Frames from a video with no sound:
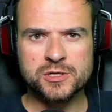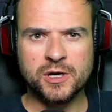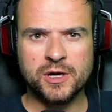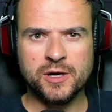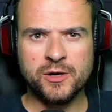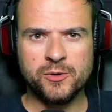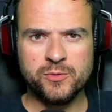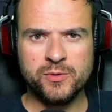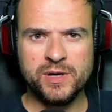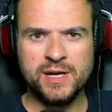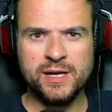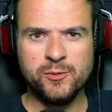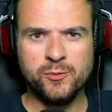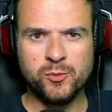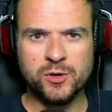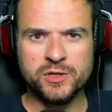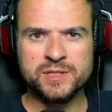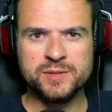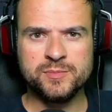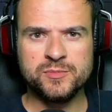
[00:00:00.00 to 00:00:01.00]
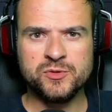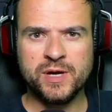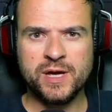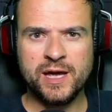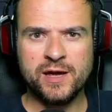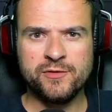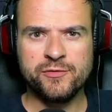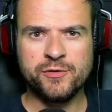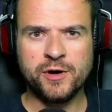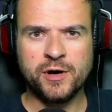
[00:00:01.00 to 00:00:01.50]
I really want him to
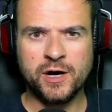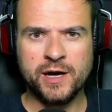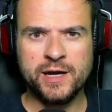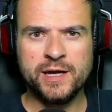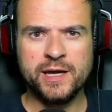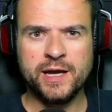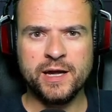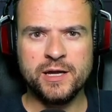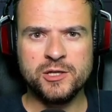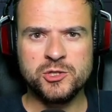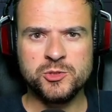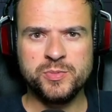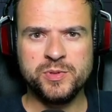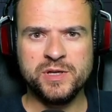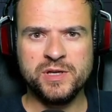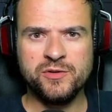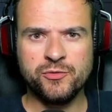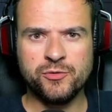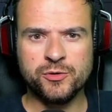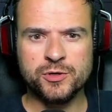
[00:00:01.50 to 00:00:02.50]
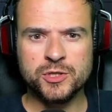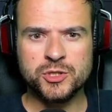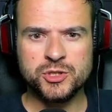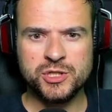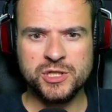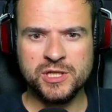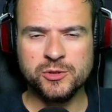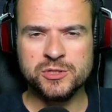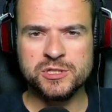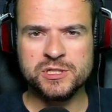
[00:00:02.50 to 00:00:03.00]
have high HP for the
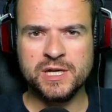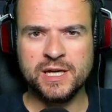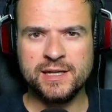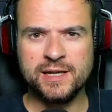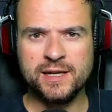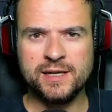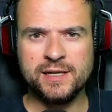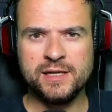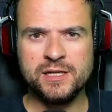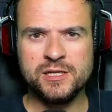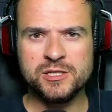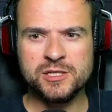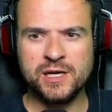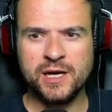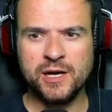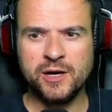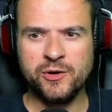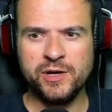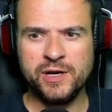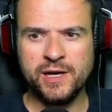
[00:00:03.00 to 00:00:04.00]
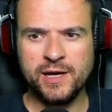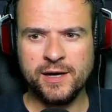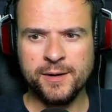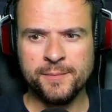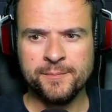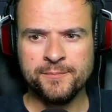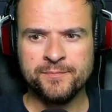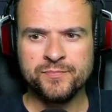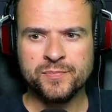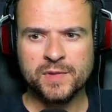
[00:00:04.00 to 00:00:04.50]
shield set that he's carrying.
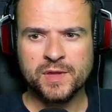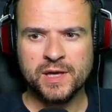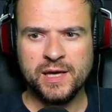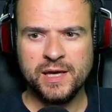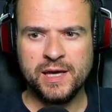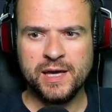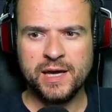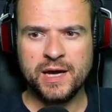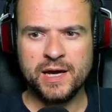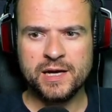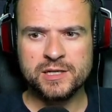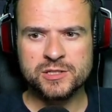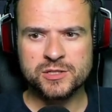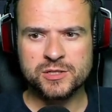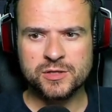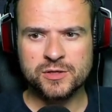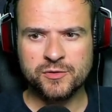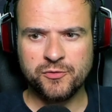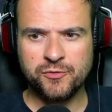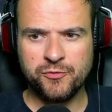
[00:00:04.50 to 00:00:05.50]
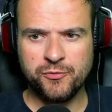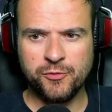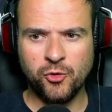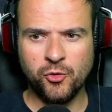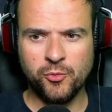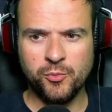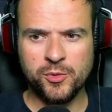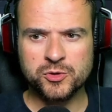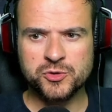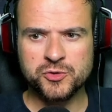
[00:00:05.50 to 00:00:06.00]
He has
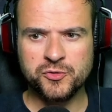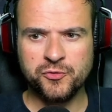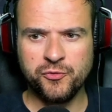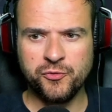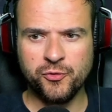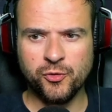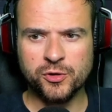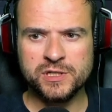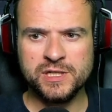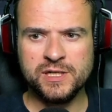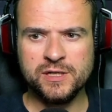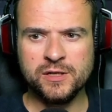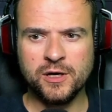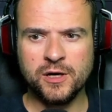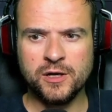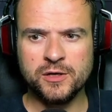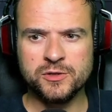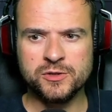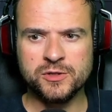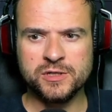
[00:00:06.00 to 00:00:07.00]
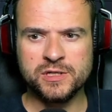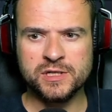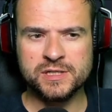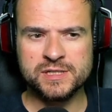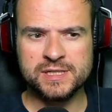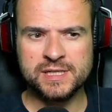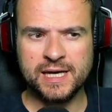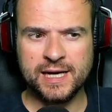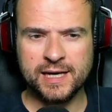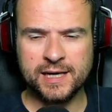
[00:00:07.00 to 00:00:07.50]
almost 1400
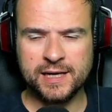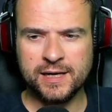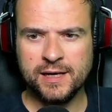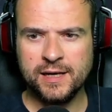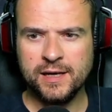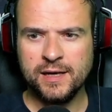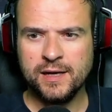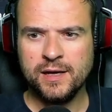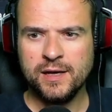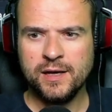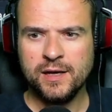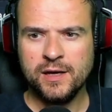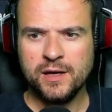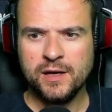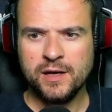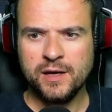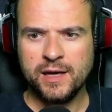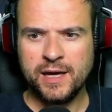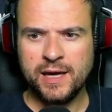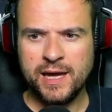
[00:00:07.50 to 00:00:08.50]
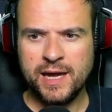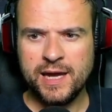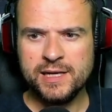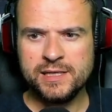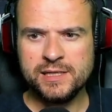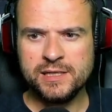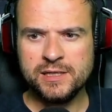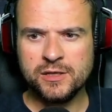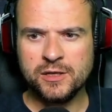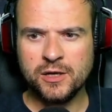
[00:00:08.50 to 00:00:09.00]
attack,
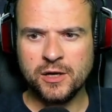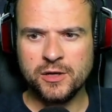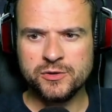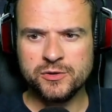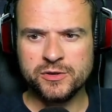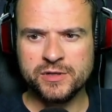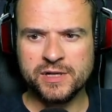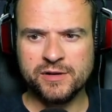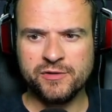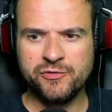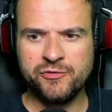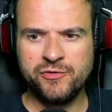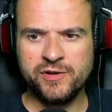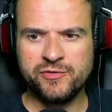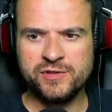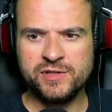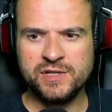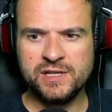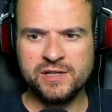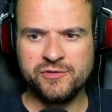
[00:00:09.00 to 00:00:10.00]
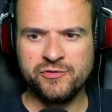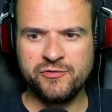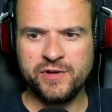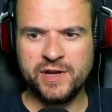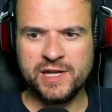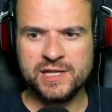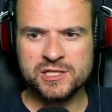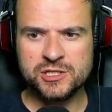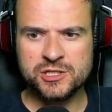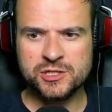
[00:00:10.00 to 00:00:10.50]
1850
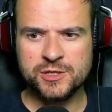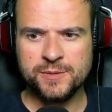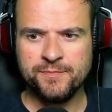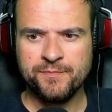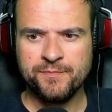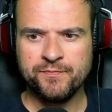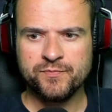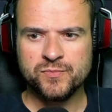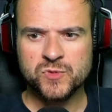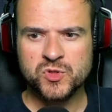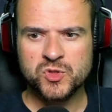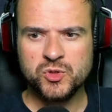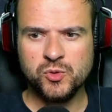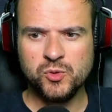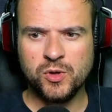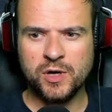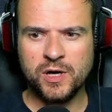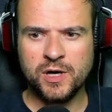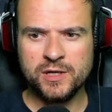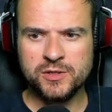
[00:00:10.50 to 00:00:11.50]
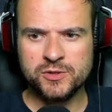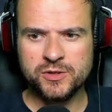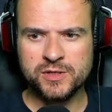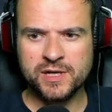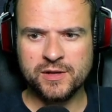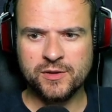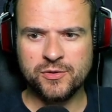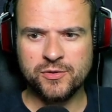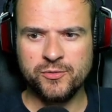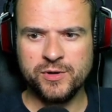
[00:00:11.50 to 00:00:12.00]
defense,
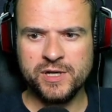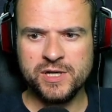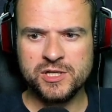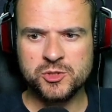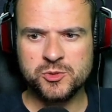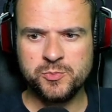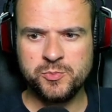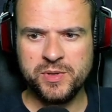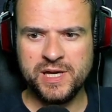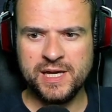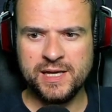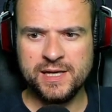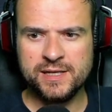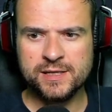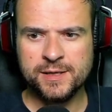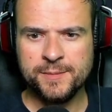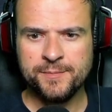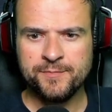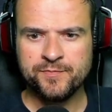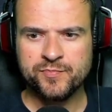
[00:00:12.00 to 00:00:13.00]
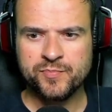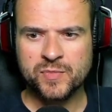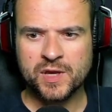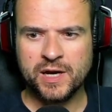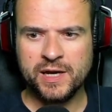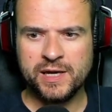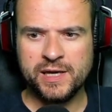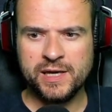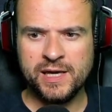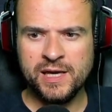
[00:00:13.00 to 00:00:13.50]
203 speed.
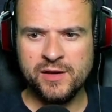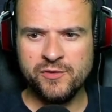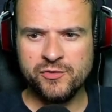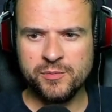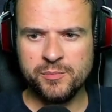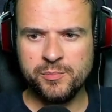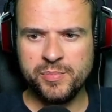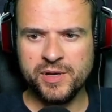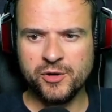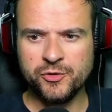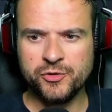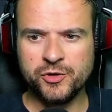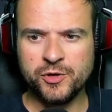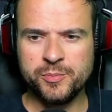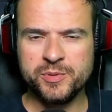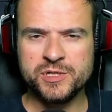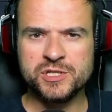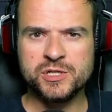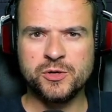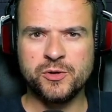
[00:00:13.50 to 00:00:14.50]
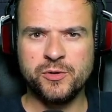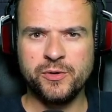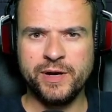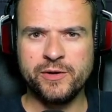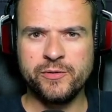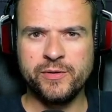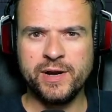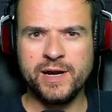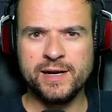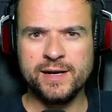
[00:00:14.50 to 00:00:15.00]
I even built up his
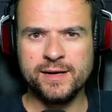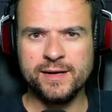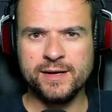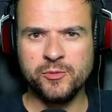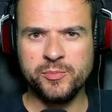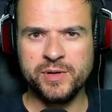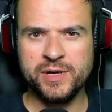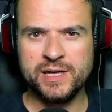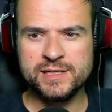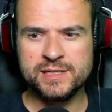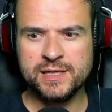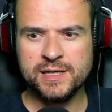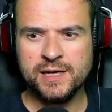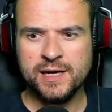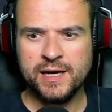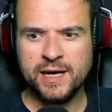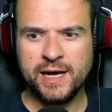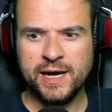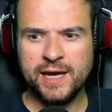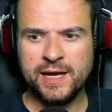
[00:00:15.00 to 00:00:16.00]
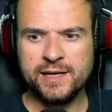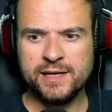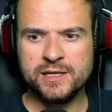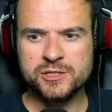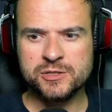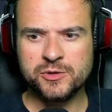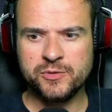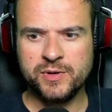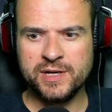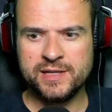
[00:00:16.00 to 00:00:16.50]
crit rate a little bit and
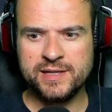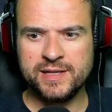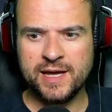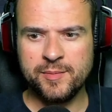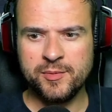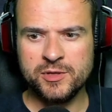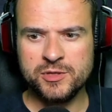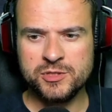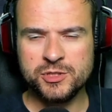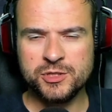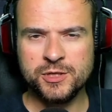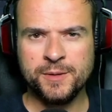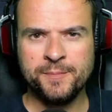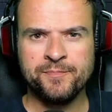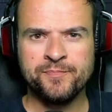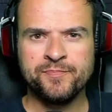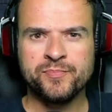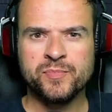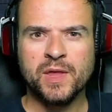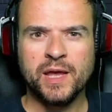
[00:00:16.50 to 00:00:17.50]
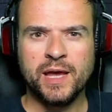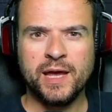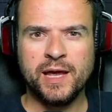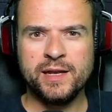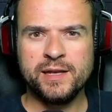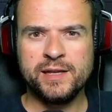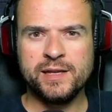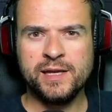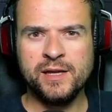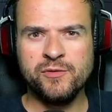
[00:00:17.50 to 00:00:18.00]
his crit damage.
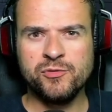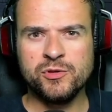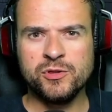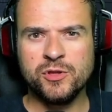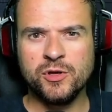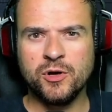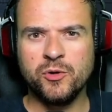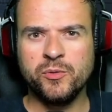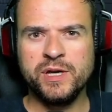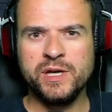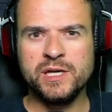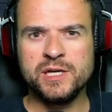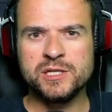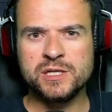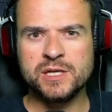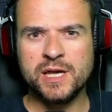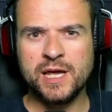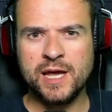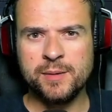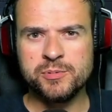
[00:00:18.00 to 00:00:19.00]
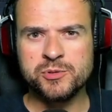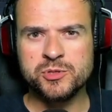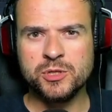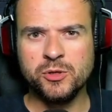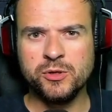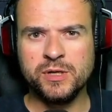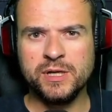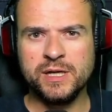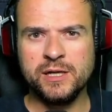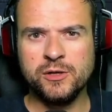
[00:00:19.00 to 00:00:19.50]
And even though he is
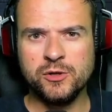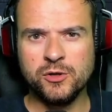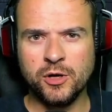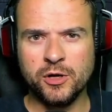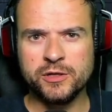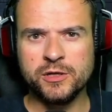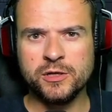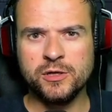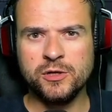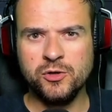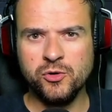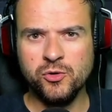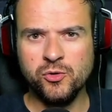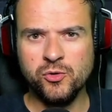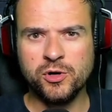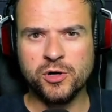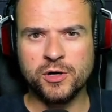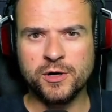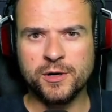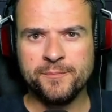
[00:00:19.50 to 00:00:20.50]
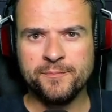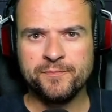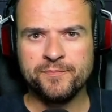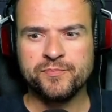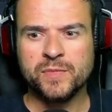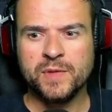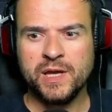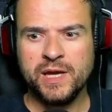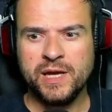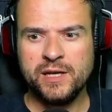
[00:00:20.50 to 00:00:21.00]
absolutely not a nuker,
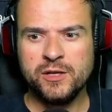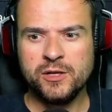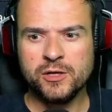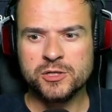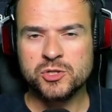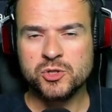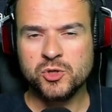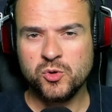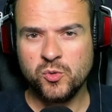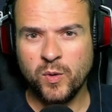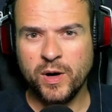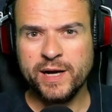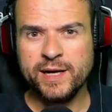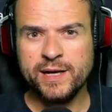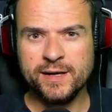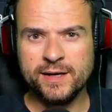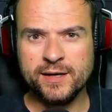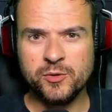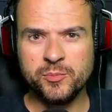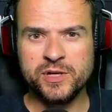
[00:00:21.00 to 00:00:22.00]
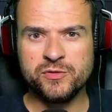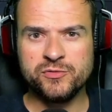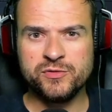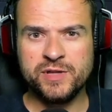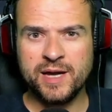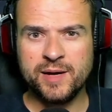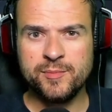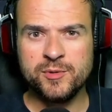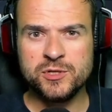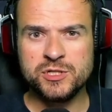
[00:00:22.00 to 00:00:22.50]
he does quite a little bit of
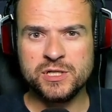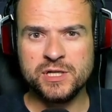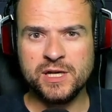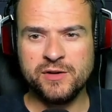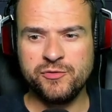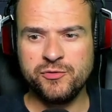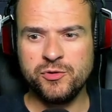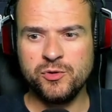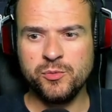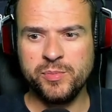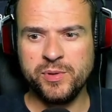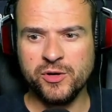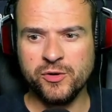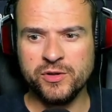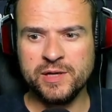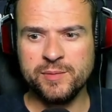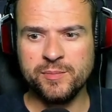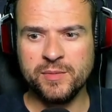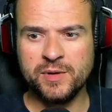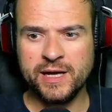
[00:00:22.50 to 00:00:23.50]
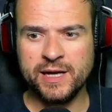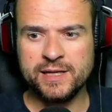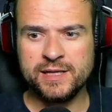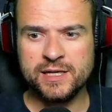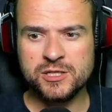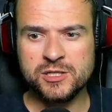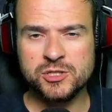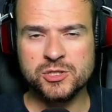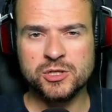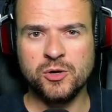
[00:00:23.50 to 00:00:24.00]
damage if you build him like
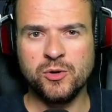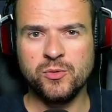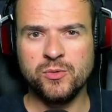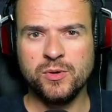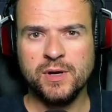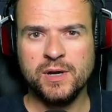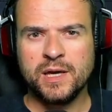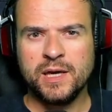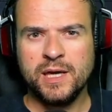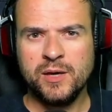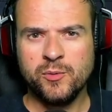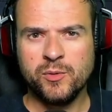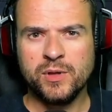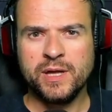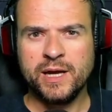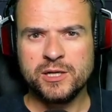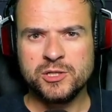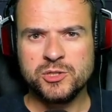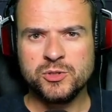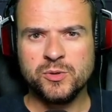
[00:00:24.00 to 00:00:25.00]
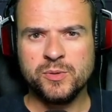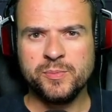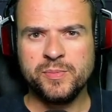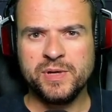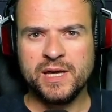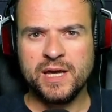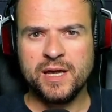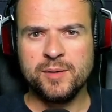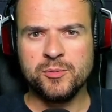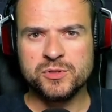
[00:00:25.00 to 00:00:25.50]
this, so he will actually
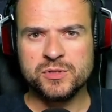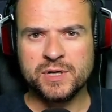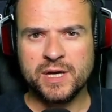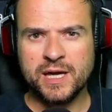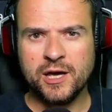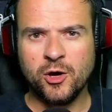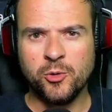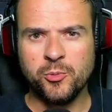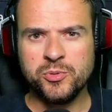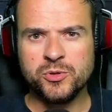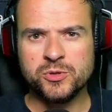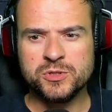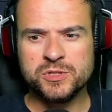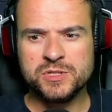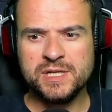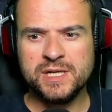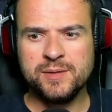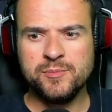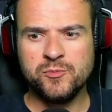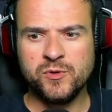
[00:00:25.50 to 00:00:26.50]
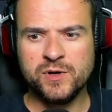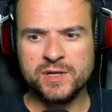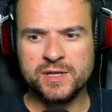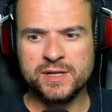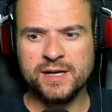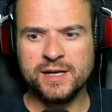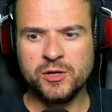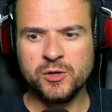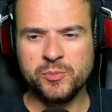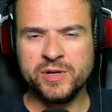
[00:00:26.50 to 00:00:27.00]
be able to help your team with a
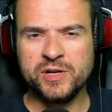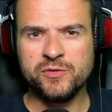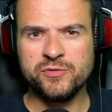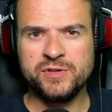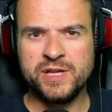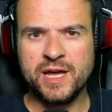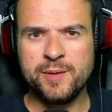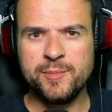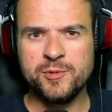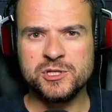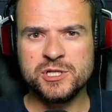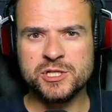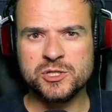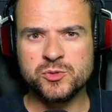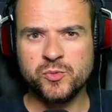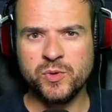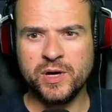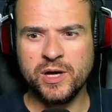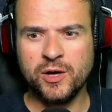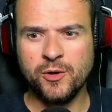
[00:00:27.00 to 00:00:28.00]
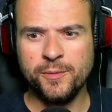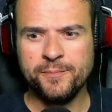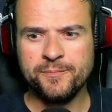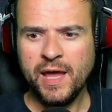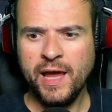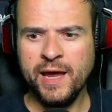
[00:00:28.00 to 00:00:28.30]
little bit of damage as well.